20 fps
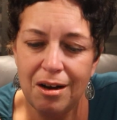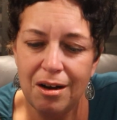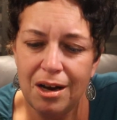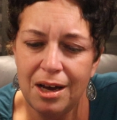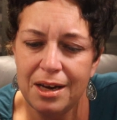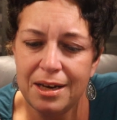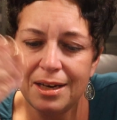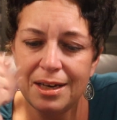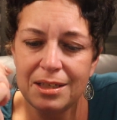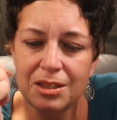
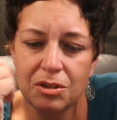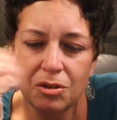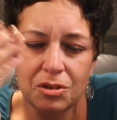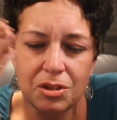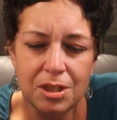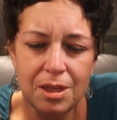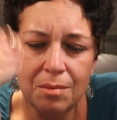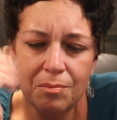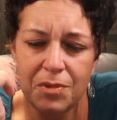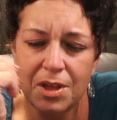honest or
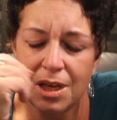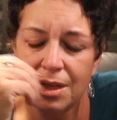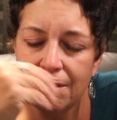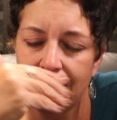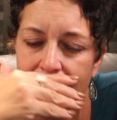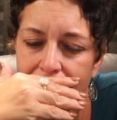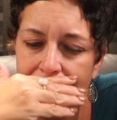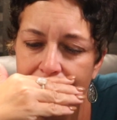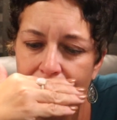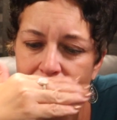something
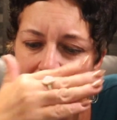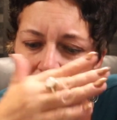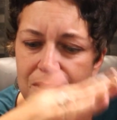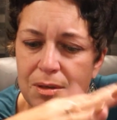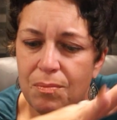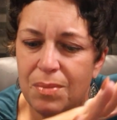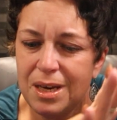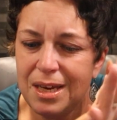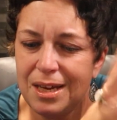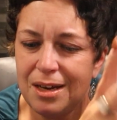like that we have
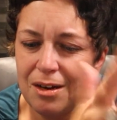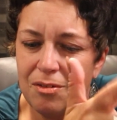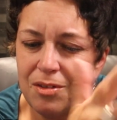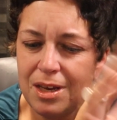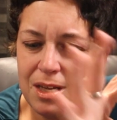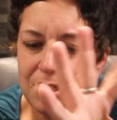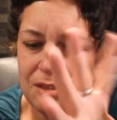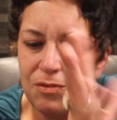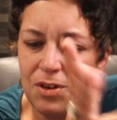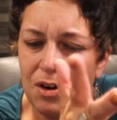somebody here that is